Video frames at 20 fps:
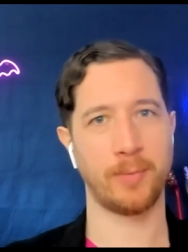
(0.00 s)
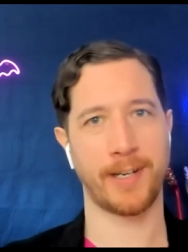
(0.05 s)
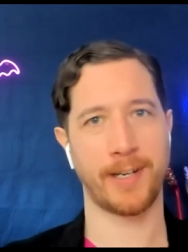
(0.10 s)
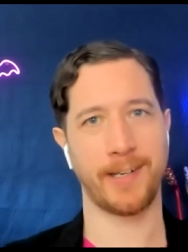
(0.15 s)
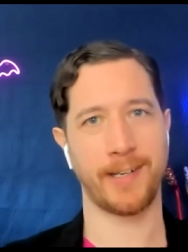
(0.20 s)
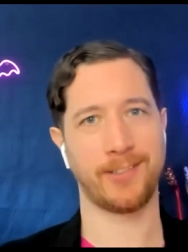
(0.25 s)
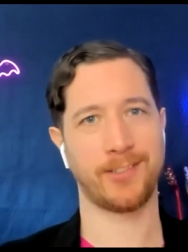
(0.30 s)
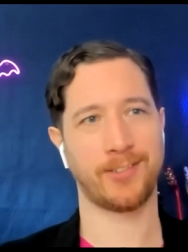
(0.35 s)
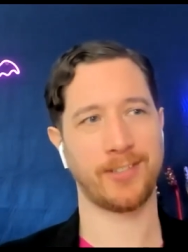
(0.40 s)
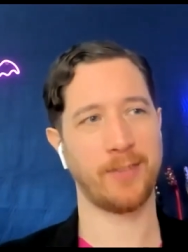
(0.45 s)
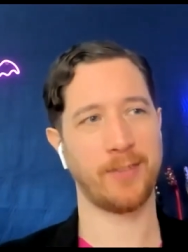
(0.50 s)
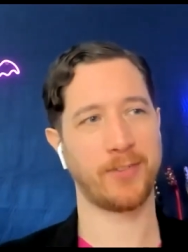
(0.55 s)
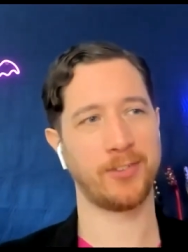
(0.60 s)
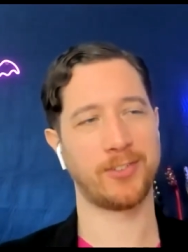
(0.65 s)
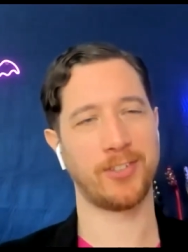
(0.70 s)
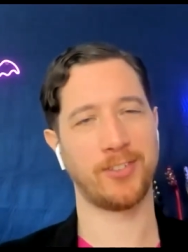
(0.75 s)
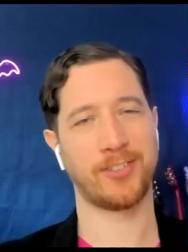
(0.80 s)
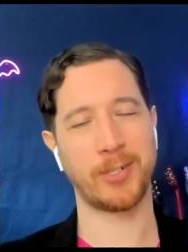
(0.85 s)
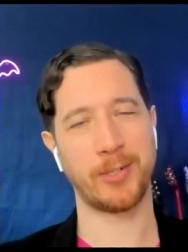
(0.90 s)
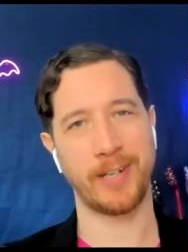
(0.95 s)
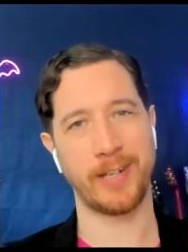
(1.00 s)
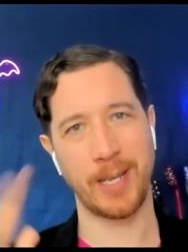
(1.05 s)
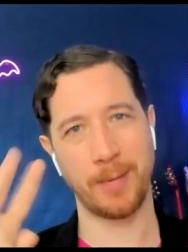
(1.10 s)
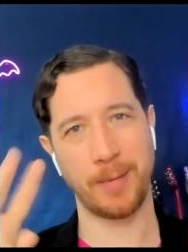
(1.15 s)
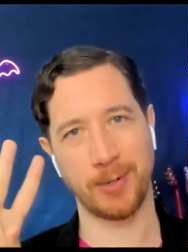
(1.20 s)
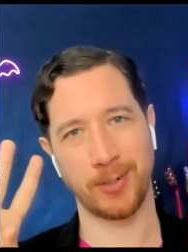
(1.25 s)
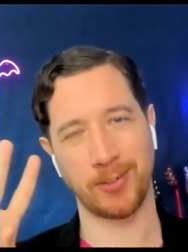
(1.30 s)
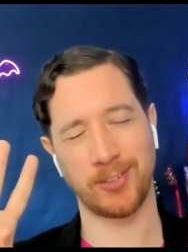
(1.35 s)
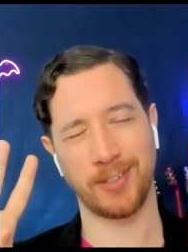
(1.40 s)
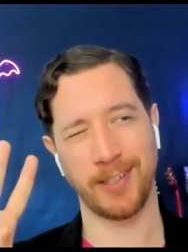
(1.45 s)
to my San Francisco
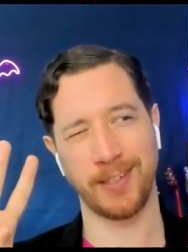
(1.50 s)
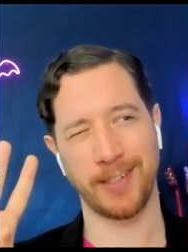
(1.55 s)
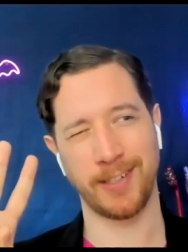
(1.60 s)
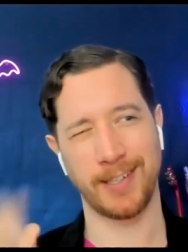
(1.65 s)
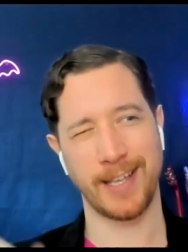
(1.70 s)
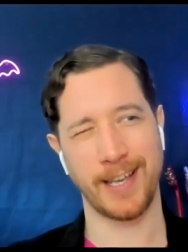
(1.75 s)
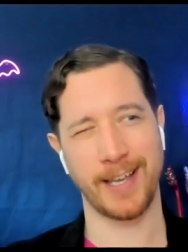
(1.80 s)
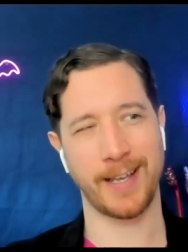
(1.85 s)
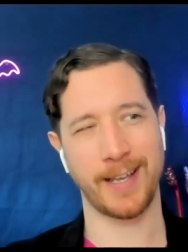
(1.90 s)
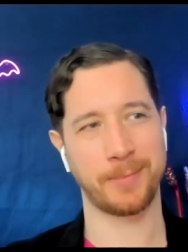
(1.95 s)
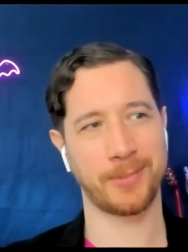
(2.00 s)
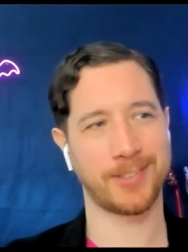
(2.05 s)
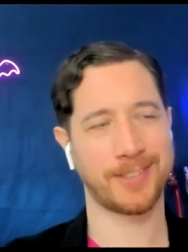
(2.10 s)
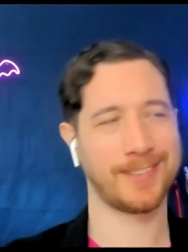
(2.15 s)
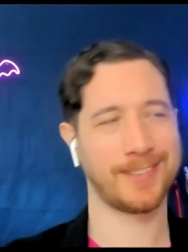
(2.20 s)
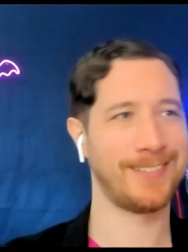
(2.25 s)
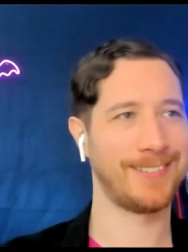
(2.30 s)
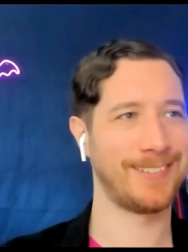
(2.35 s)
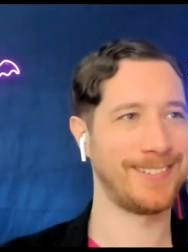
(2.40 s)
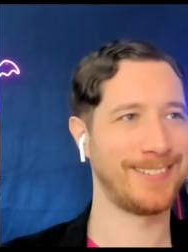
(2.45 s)
neighbors, Linden Labs.